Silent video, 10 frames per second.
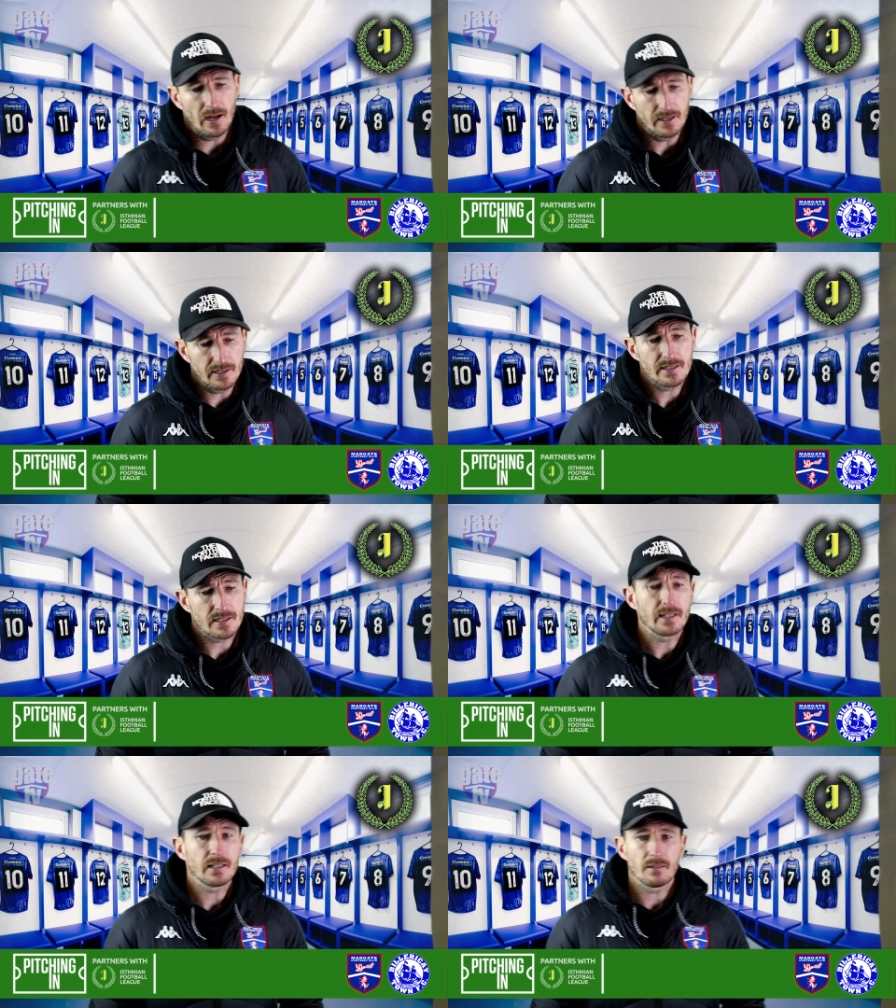in this
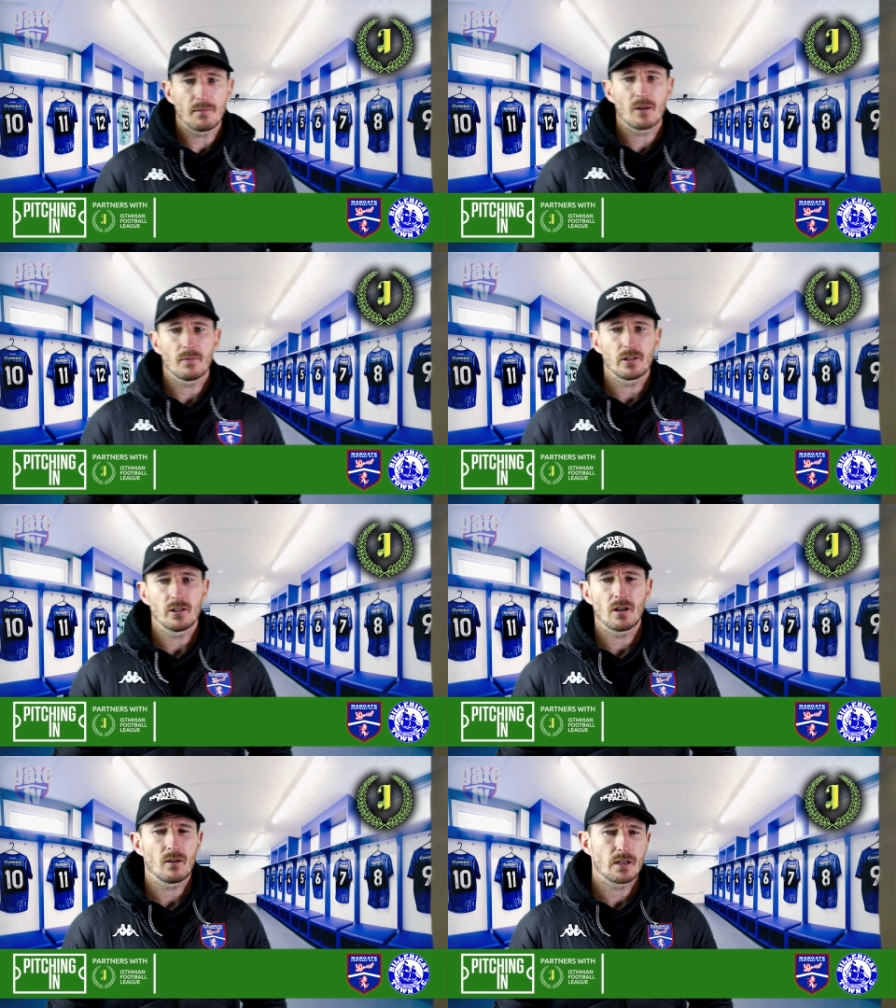league at the moment,
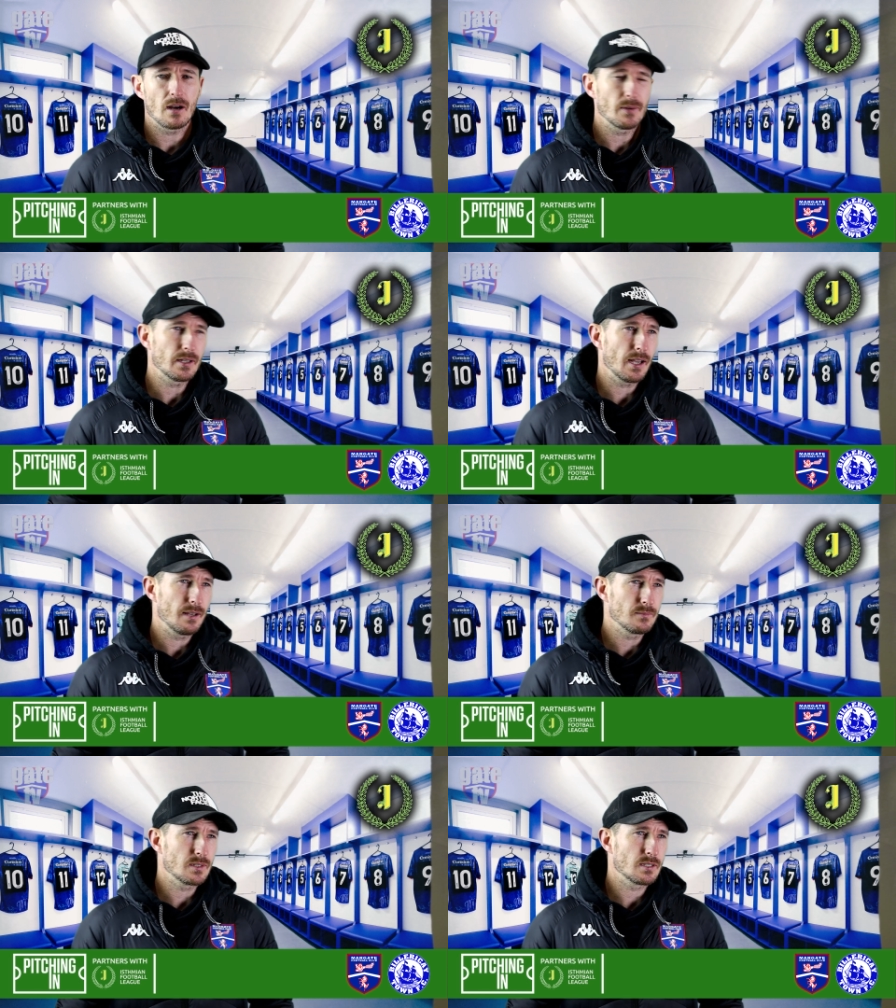you go a couple of
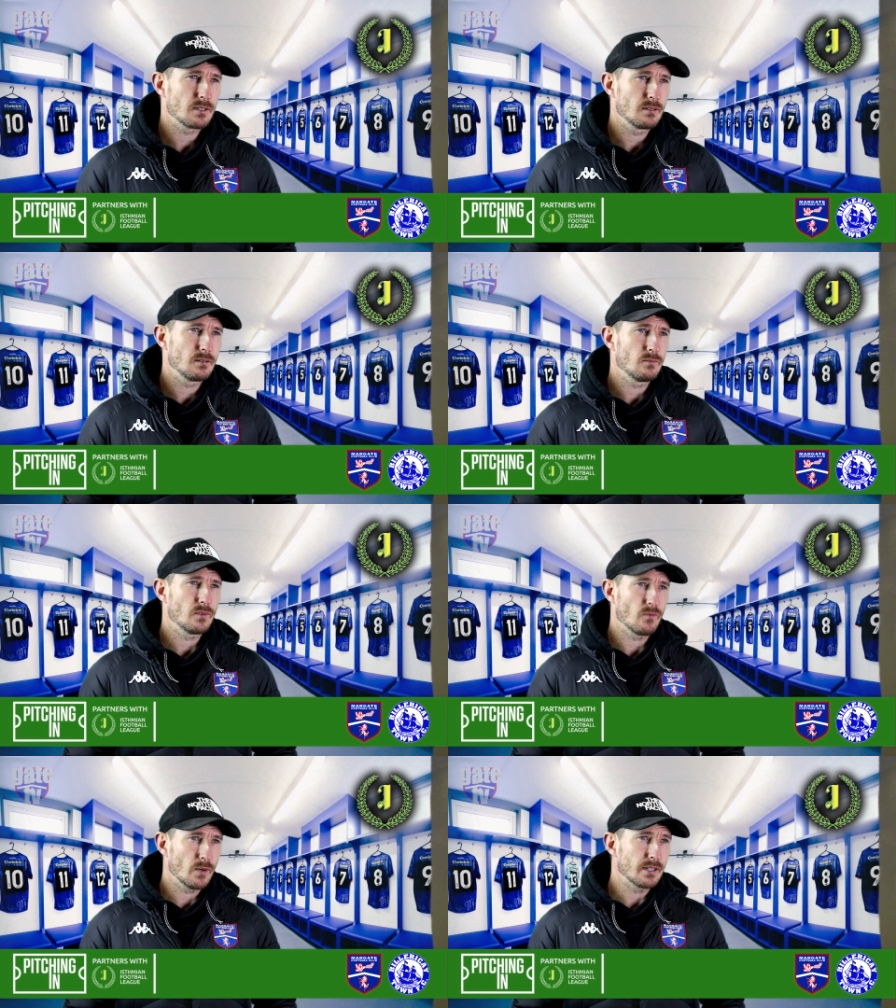games
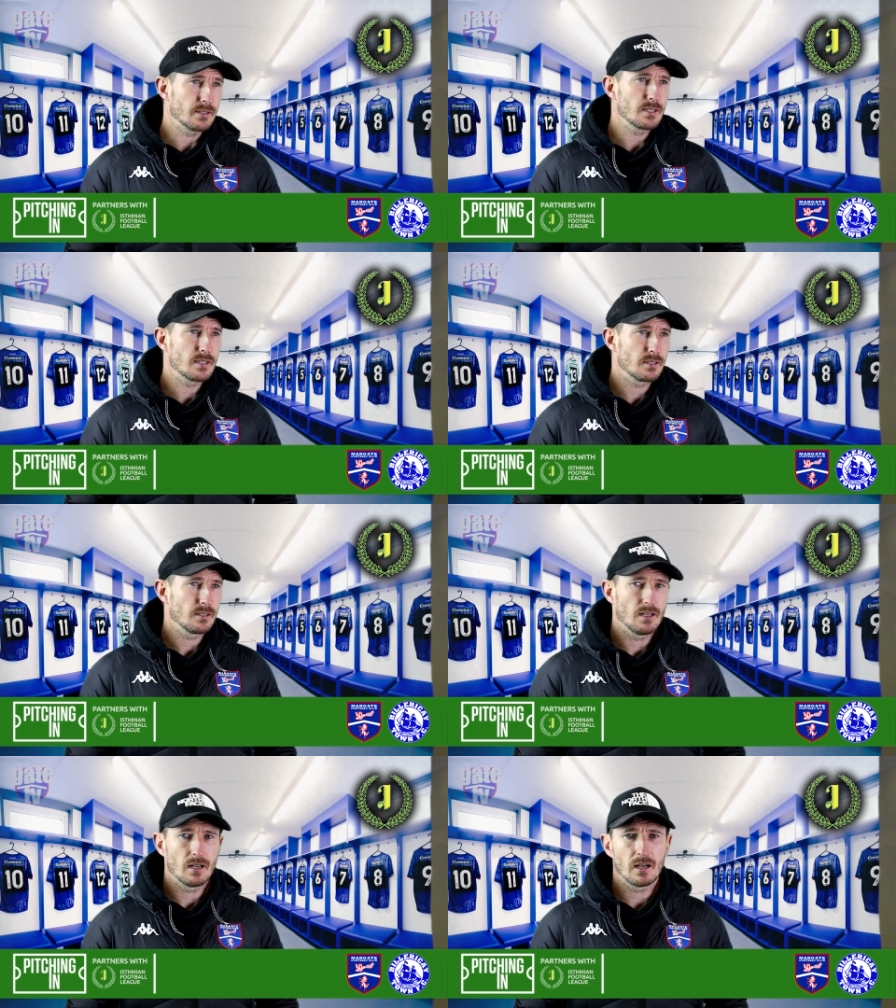with wins,
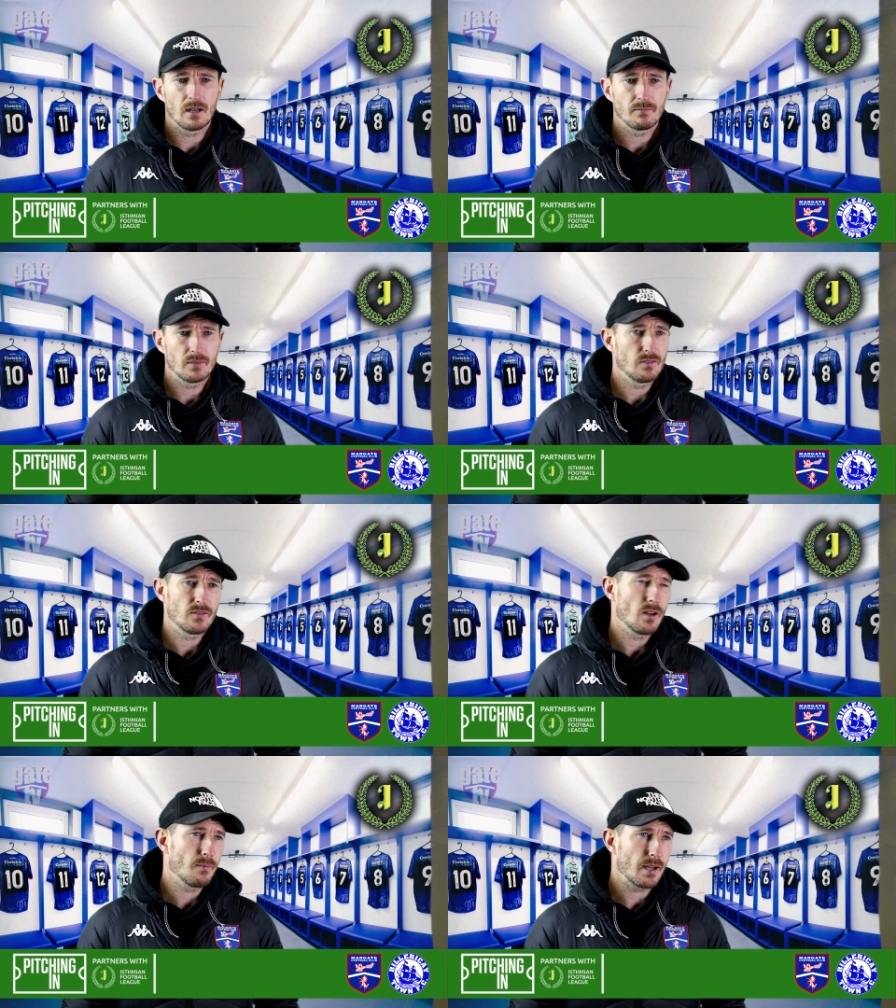um, you
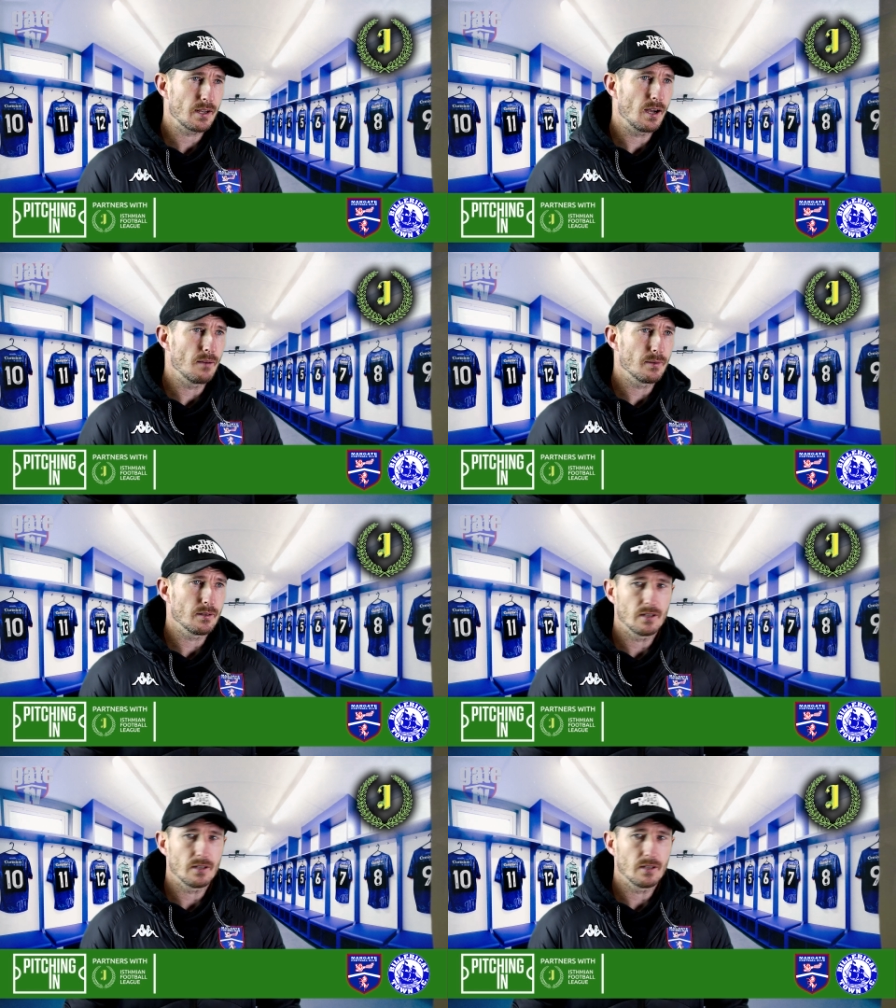fly back up.